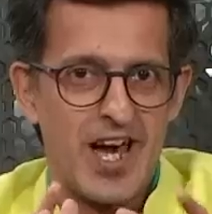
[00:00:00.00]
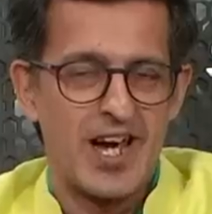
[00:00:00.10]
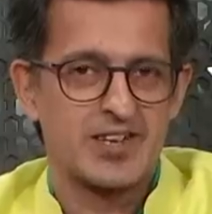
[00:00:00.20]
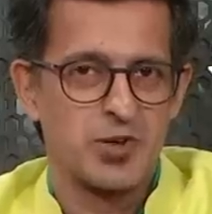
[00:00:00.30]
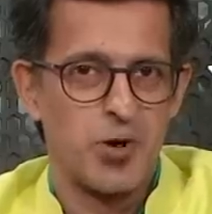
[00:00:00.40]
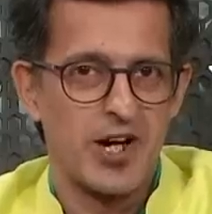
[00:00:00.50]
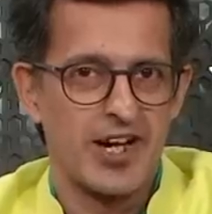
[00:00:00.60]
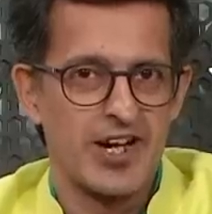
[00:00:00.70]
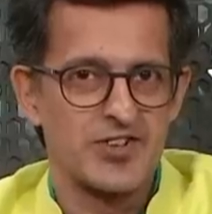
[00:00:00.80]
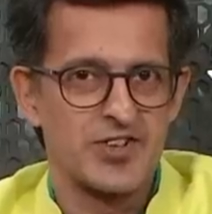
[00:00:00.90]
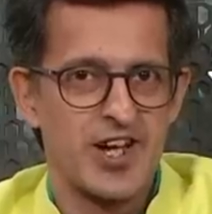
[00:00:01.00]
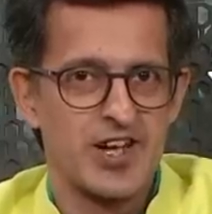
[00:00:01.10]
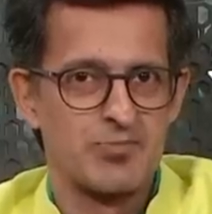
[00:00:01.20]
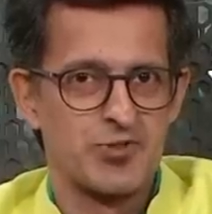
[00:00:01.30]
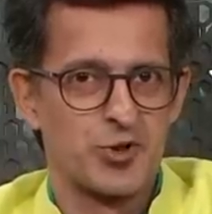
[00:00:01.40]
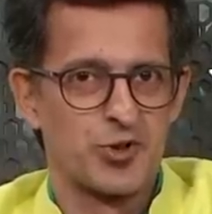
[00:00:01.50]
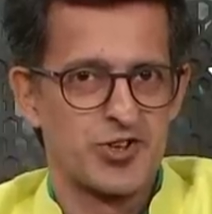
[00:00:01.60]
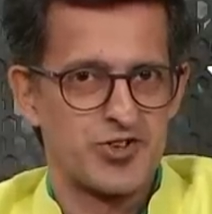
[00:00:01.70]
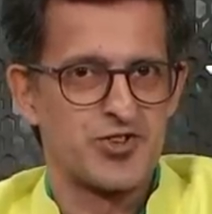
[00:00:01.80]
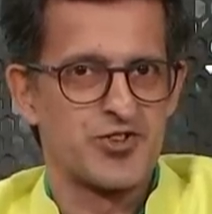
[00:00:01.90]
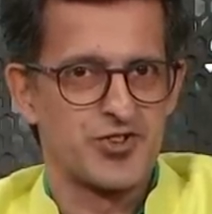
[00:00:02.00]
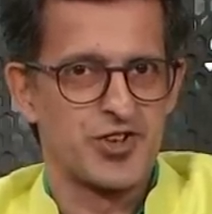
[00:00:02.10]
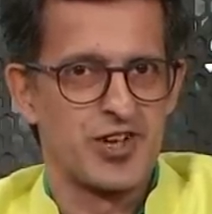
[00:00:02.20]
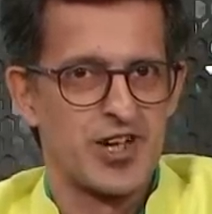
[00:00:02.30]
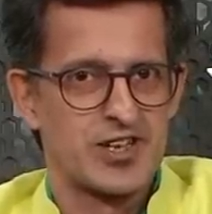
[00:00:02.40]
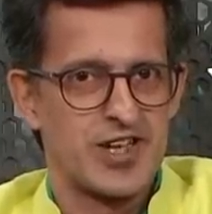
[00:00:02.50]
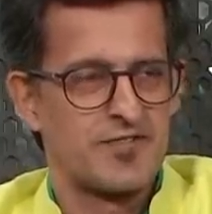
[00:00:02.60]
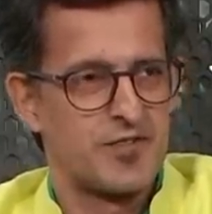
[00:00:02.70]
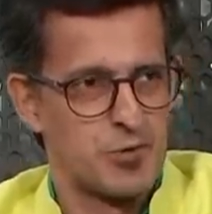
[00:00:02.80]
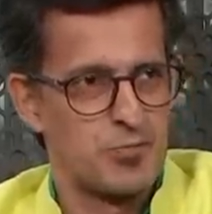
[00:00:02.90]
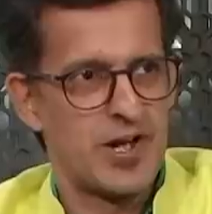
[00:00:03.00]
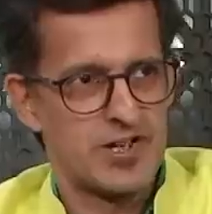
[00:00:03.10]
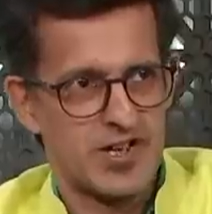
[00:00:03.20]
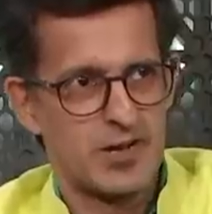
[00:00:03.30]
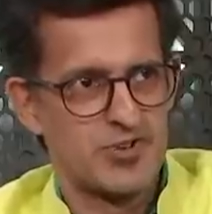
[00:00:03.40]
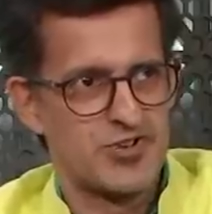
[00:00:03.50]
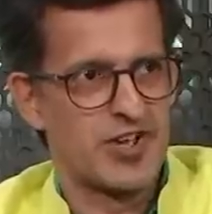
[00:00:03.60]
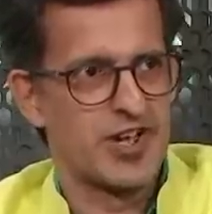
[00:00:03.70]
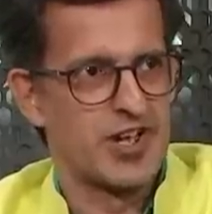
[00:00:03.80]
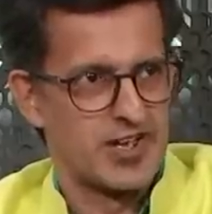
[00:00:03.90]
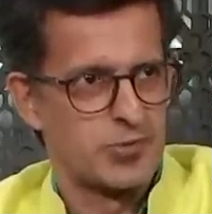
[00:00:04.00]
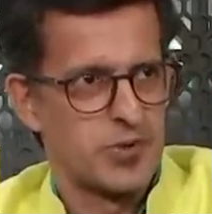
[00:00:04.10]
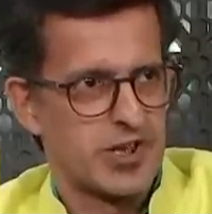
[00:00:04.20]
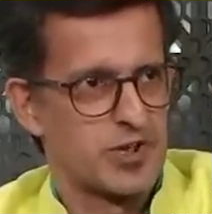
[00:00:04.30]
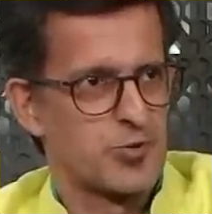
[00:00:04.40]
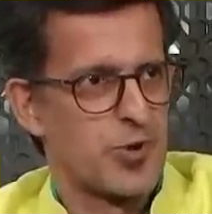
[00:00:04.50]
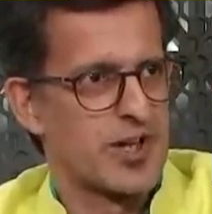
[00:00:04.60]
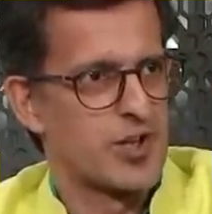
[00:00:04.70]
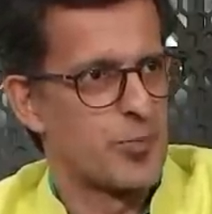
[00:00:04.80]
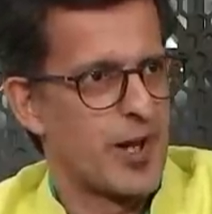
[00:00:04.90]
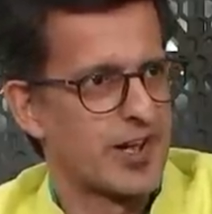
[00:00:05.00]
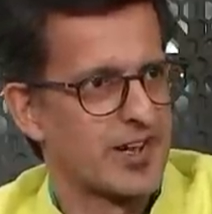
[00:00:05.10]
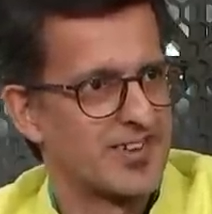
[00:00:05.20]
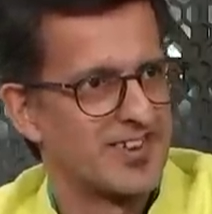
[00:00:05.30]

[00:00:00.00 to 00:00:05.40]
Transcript: at the Wankhede Stadium. So this is uh, time for Mumbai to come and say, we can do well in your backyard.